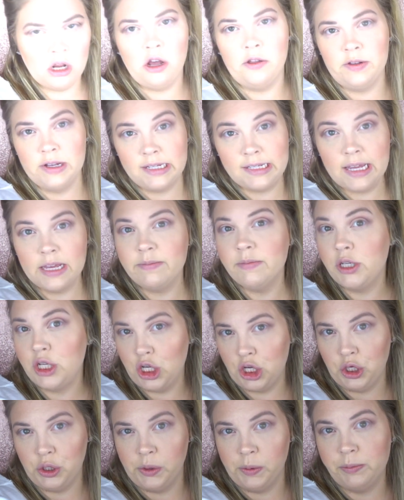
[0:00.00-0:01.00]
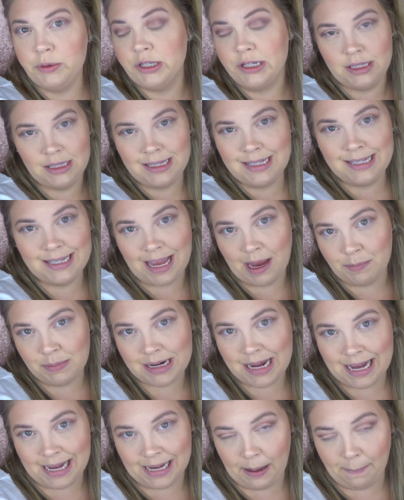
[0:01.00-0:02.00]
Not the same tube, just the same
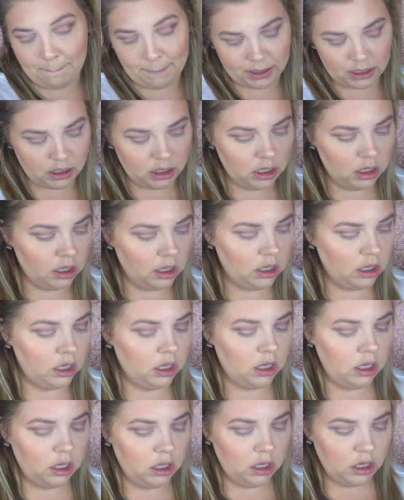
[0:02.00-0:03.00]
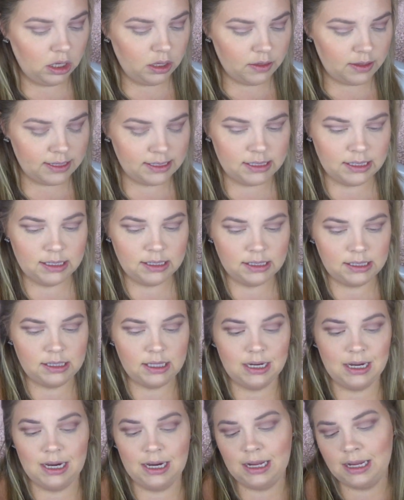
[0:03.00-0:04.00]
type. This is
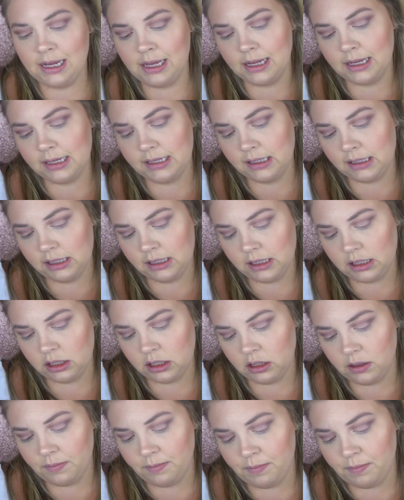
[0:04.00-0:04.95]
the NYX